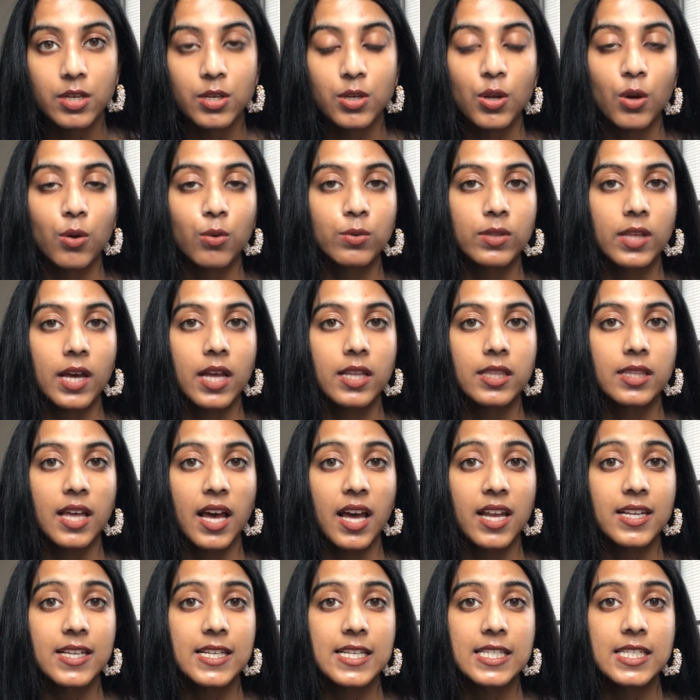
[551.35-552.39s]
know that
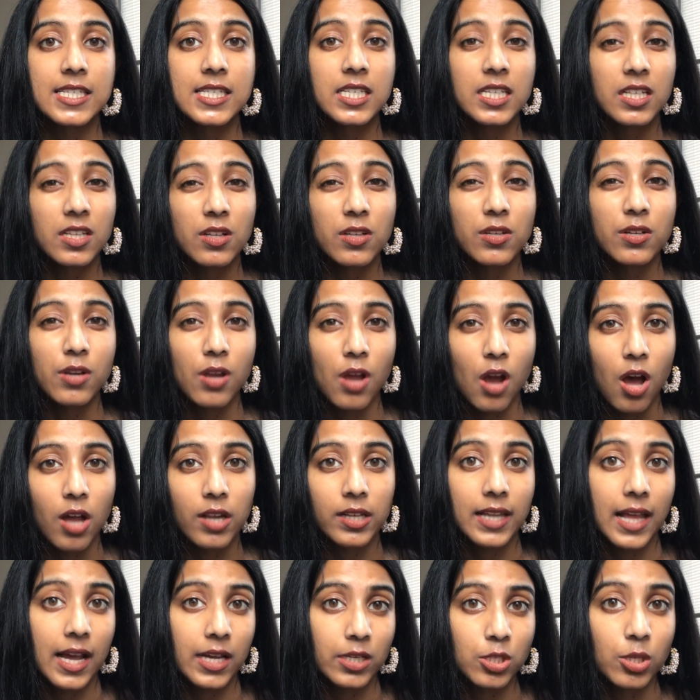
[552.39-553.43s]
that is still not
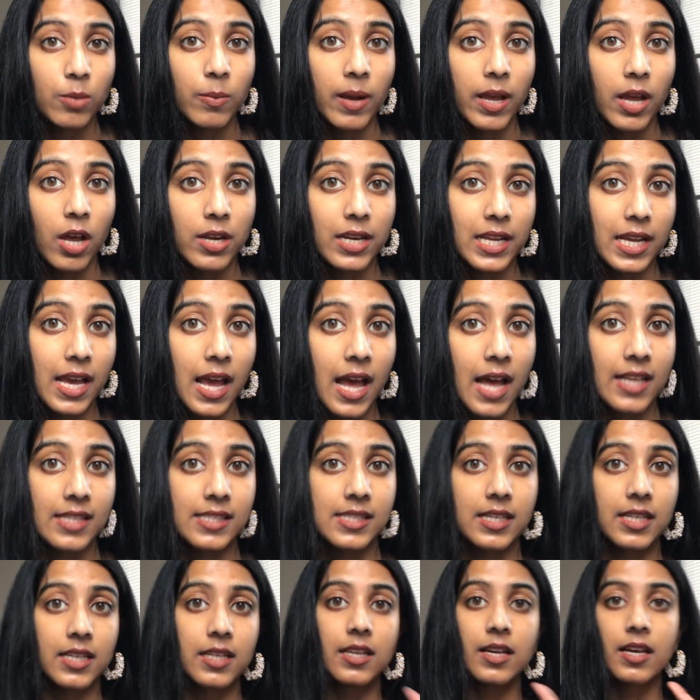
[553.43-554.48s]
lactobionic
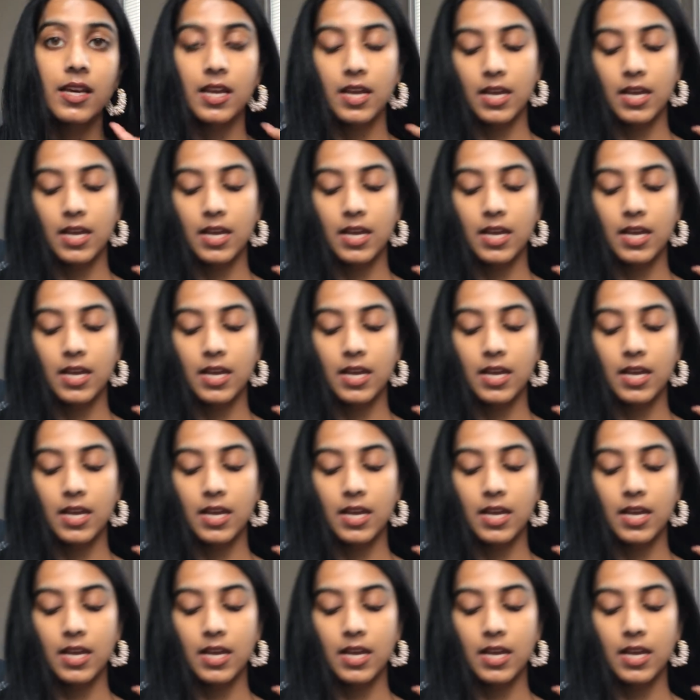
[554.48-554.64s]
acid.